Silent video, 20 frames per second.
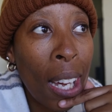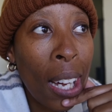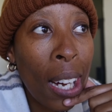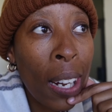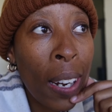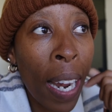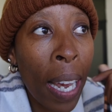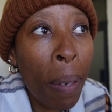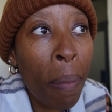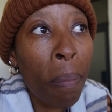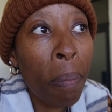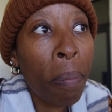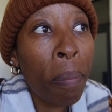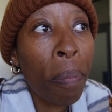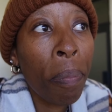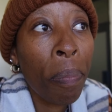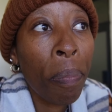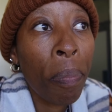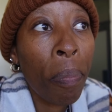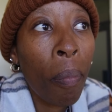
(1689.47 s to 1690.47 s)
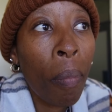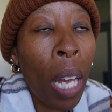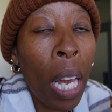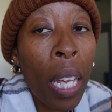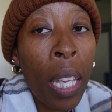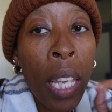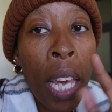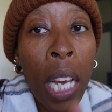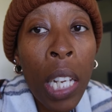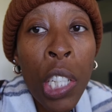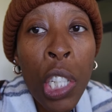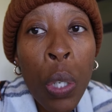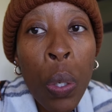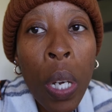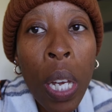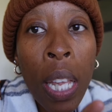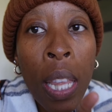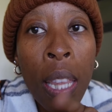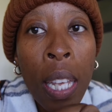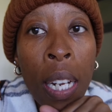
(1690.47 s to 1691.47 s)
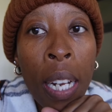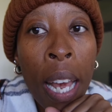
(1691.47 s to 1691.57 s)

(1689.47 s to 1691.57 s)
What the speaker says: All right, catch you in the